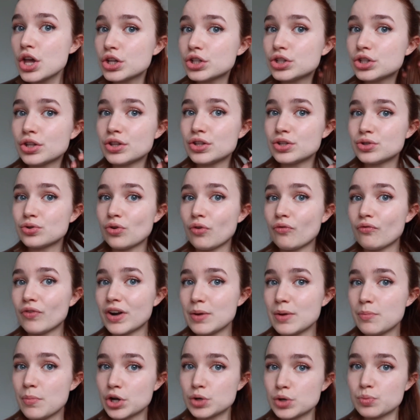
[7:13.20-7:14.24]
so there's not
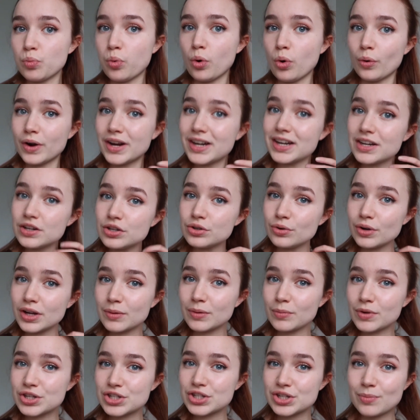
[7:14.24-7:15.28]
really much point in doing
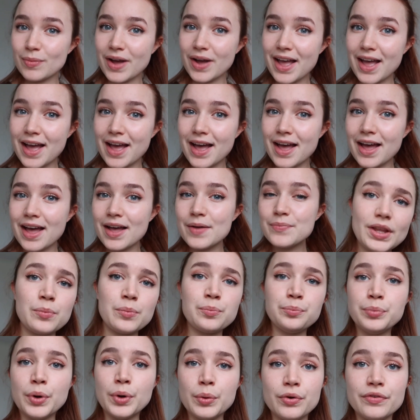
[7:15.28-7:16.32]
much to my hair,
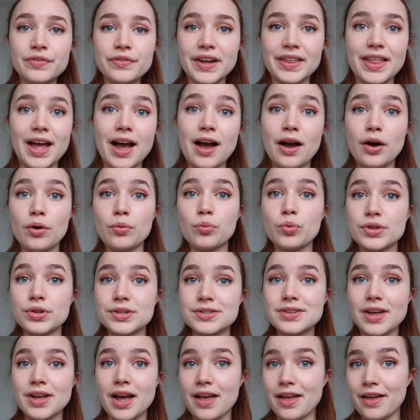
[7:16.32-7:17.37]
but we'll figure that out
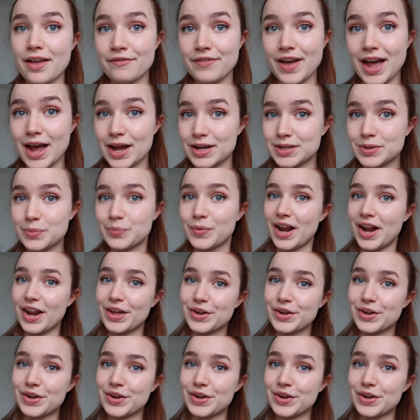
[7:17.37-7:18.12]
once I have had my